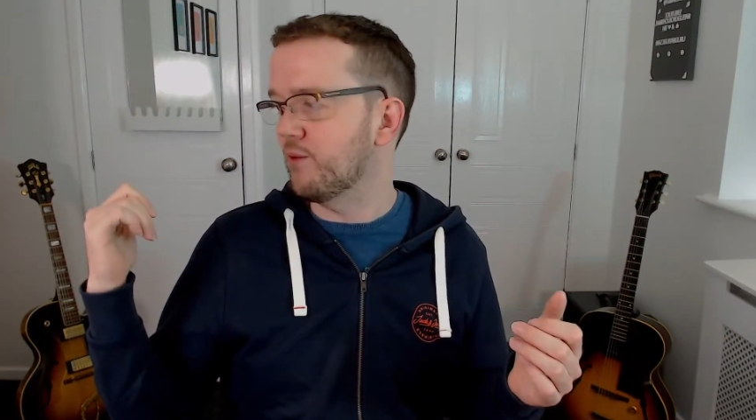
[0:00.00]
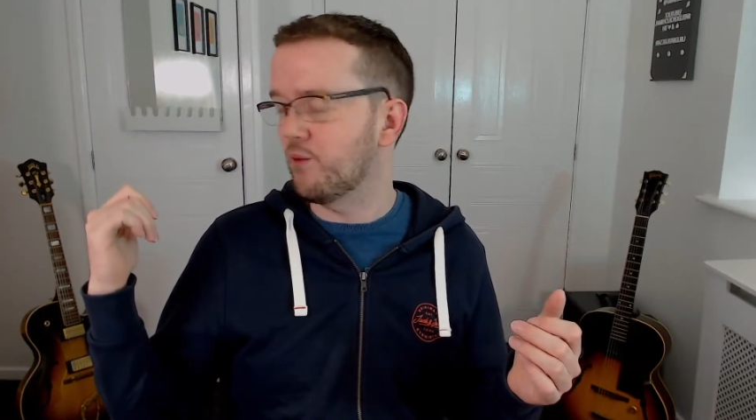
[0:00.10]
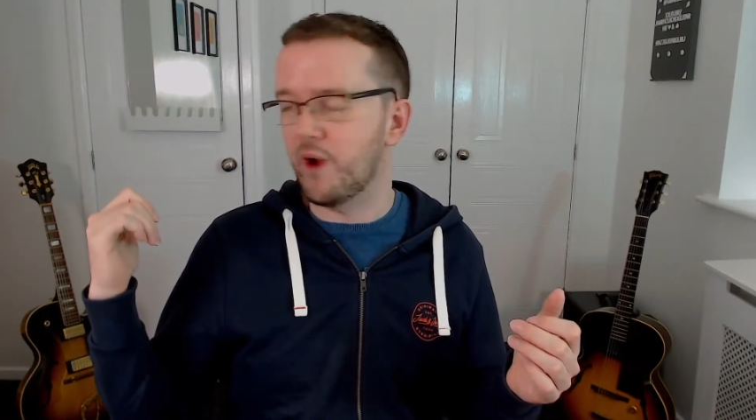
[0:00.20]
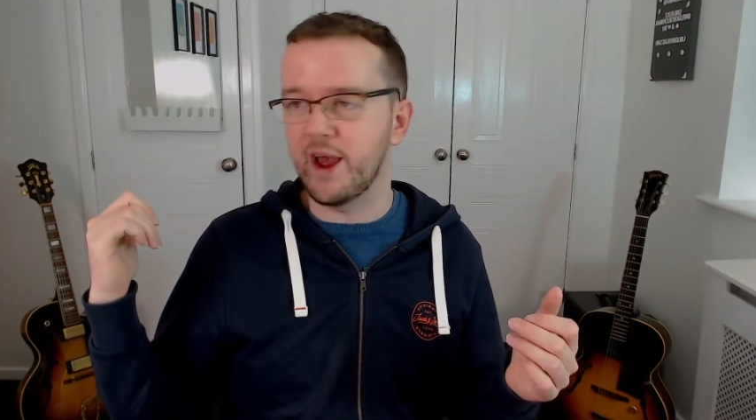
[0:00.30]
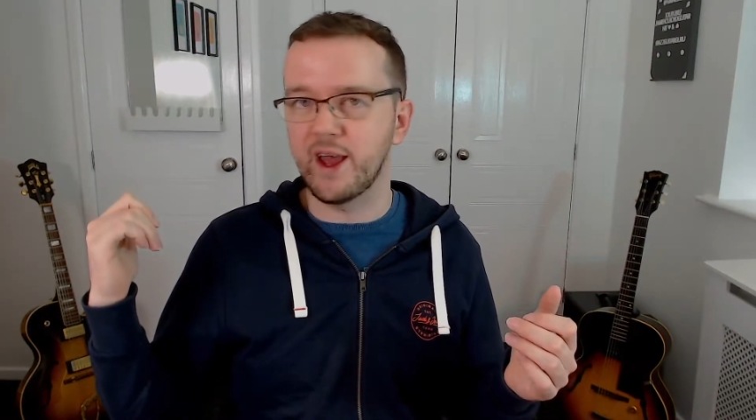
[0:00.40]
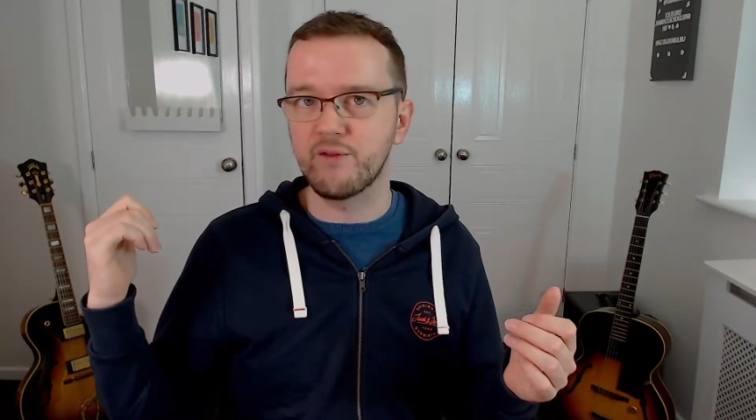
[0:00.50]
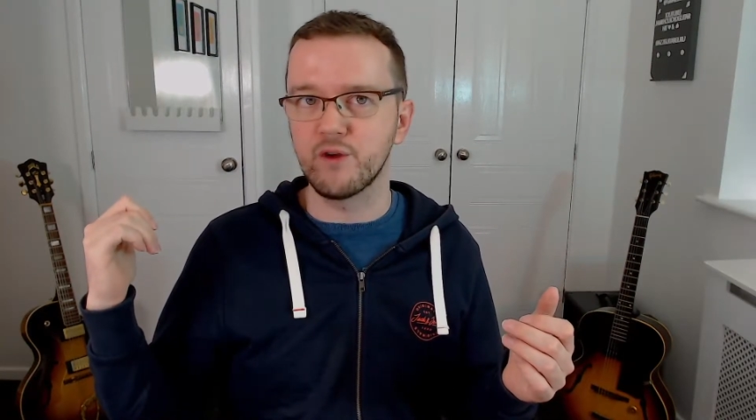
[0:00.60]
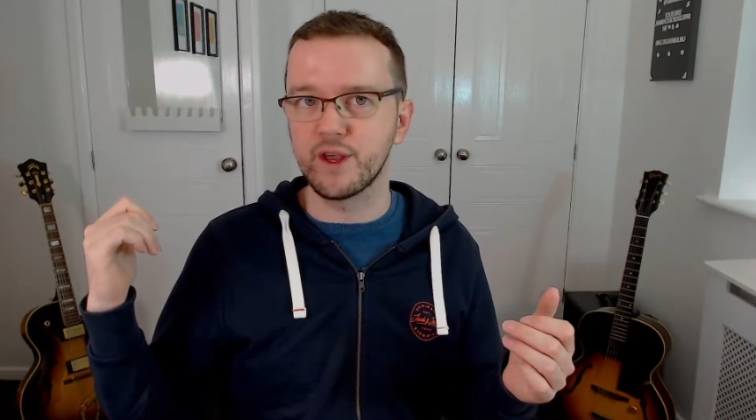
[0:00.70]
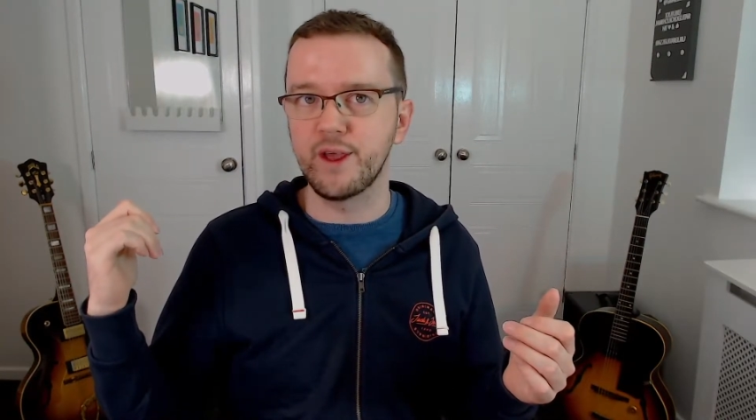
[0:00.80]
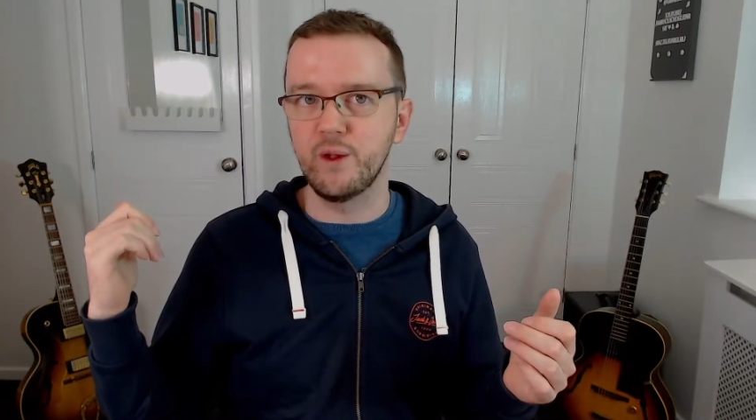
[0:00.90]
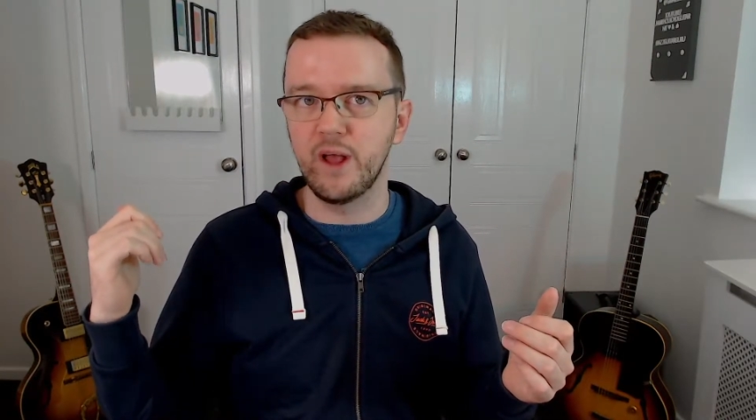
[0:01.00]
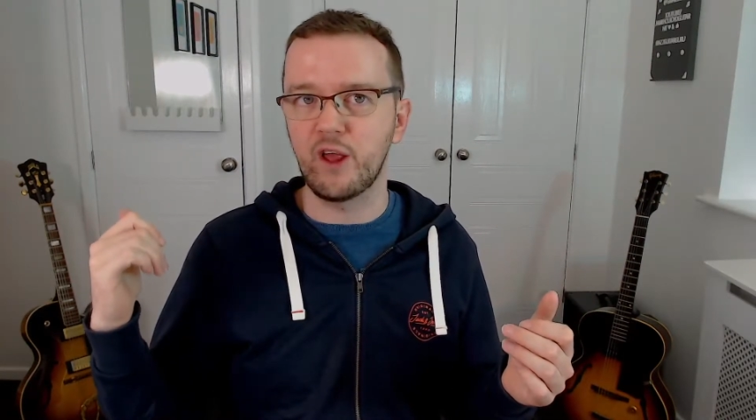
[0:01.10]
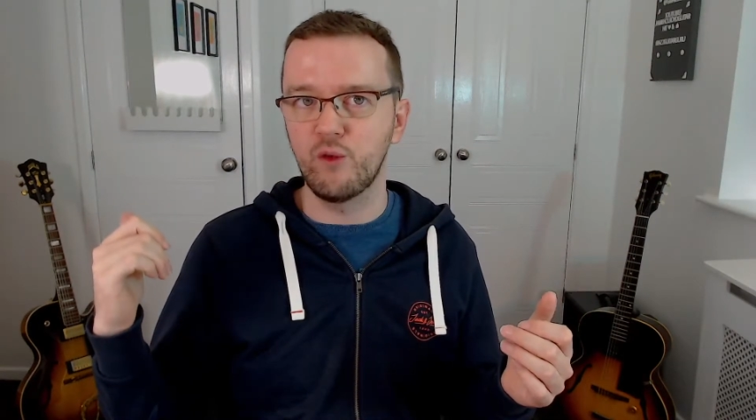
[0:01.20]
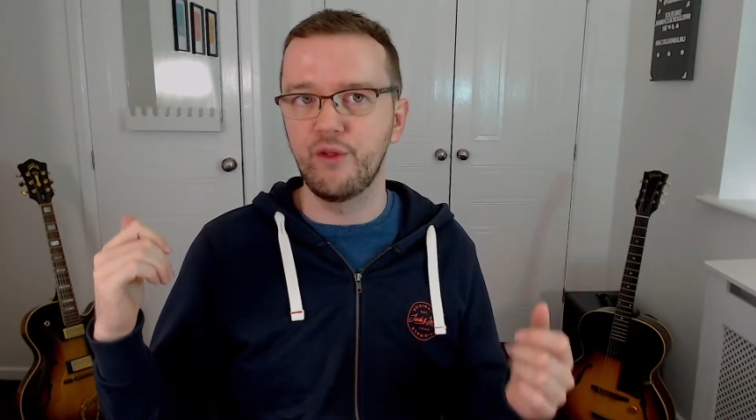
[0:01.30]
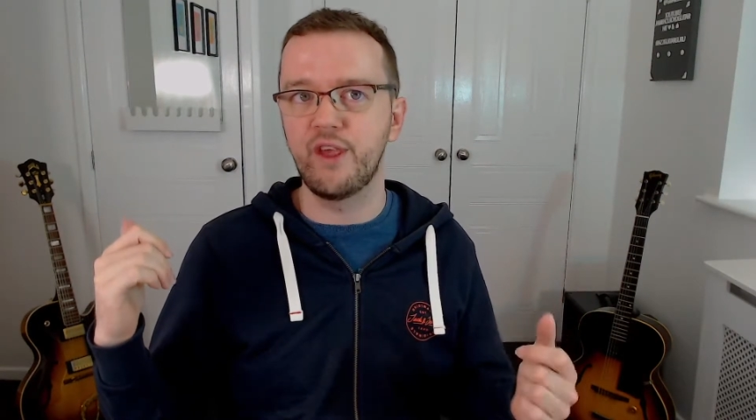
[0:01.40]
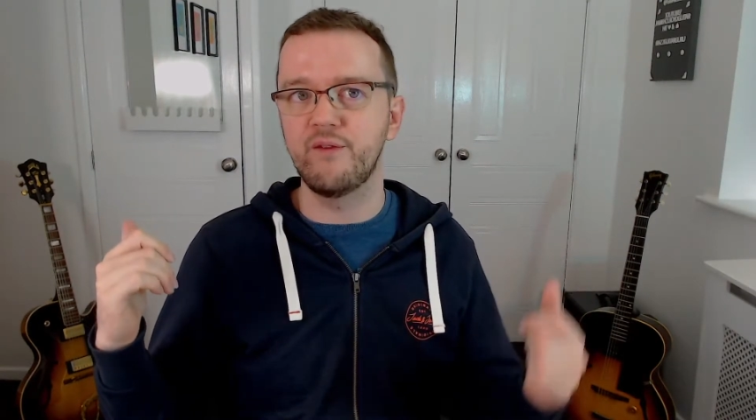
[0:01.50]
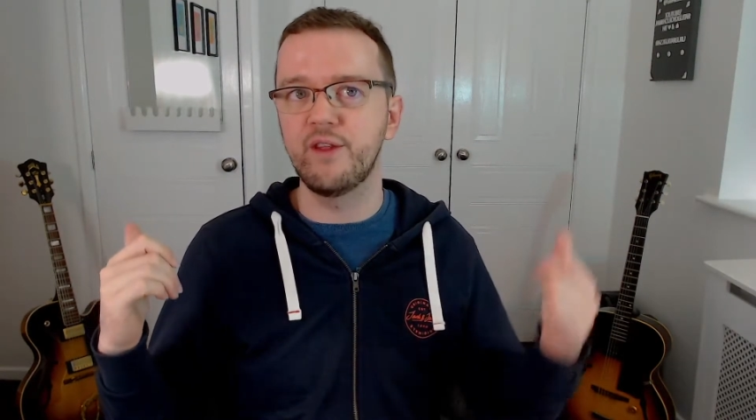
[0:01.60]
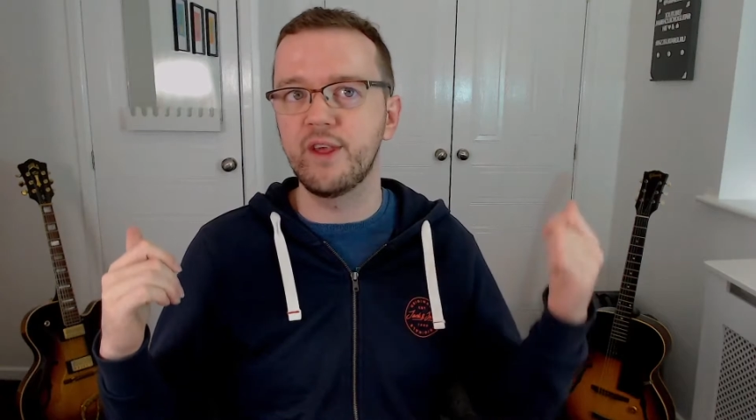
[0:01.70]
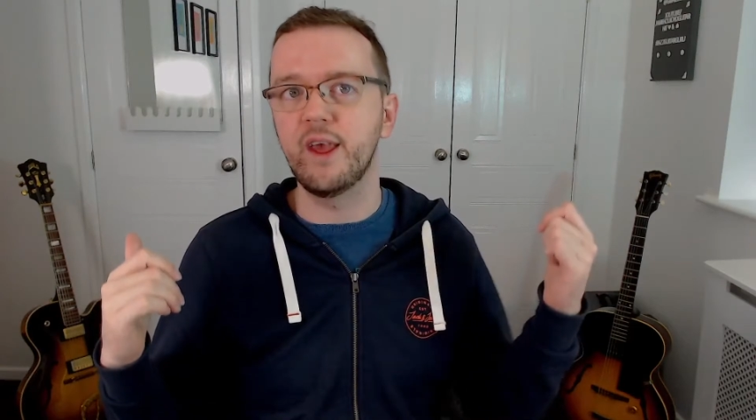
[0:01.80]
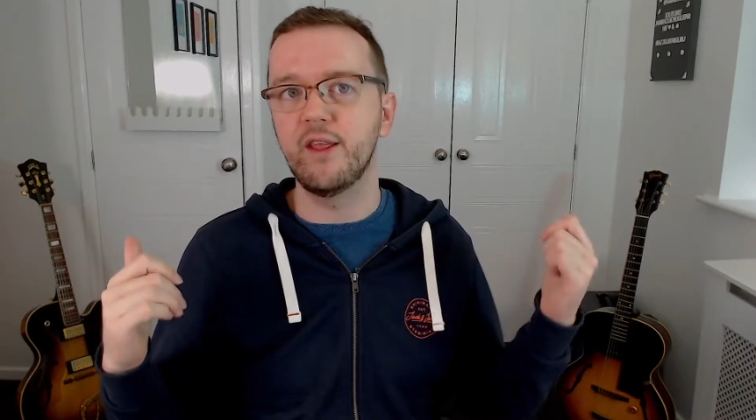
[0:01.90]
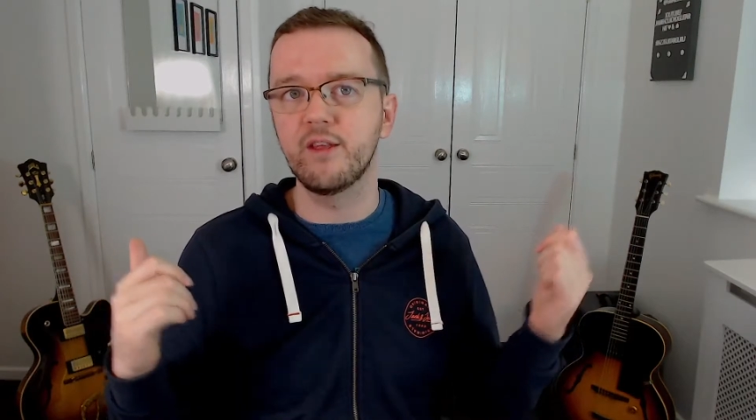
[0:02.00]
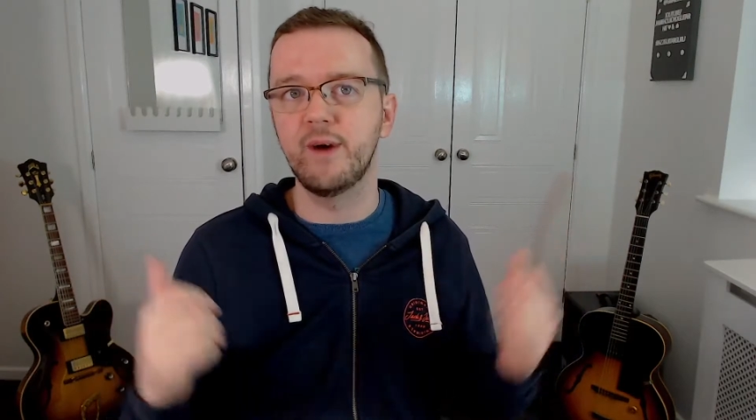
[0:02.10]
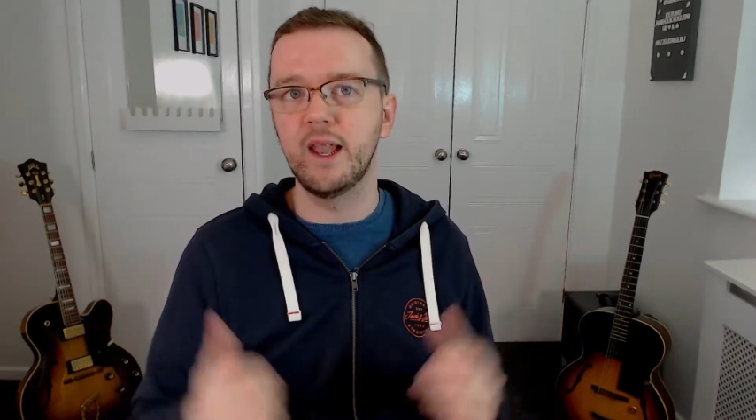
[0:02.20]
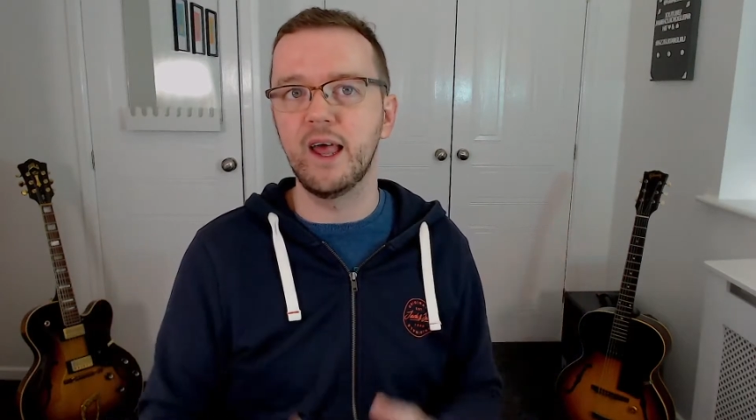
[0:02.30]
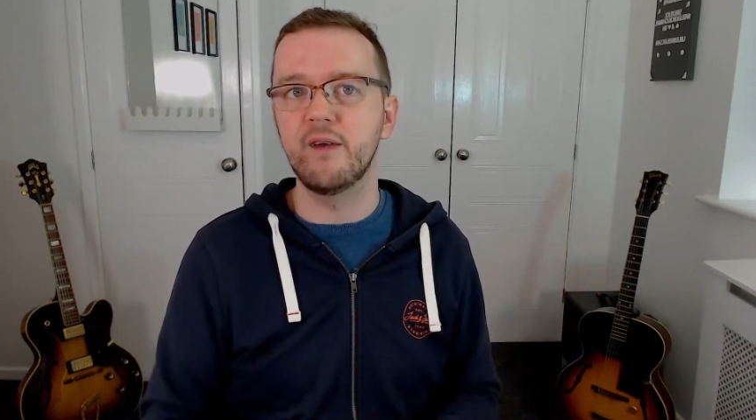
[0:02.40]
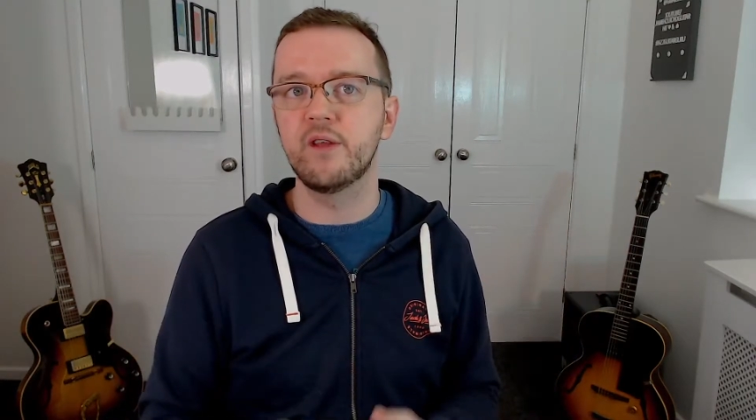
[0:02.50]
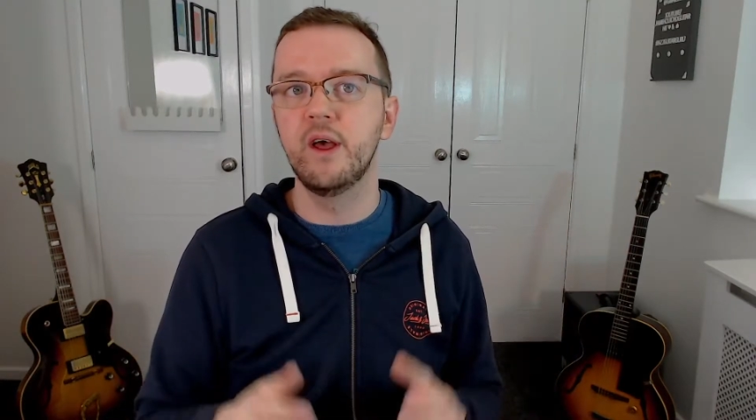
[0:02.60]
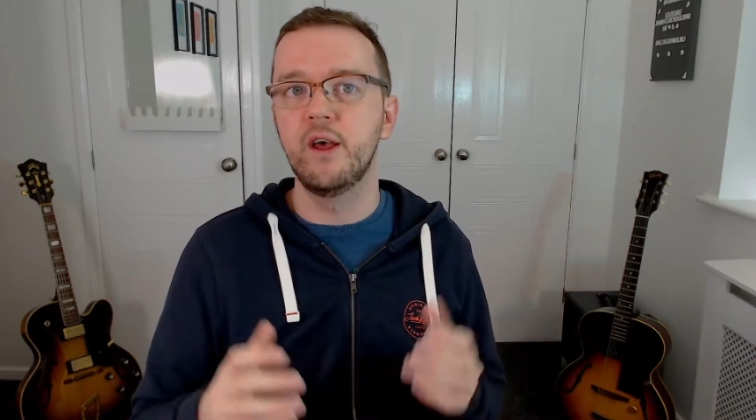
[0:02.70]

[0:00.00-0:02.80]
right I've got a Guild X170, and to my left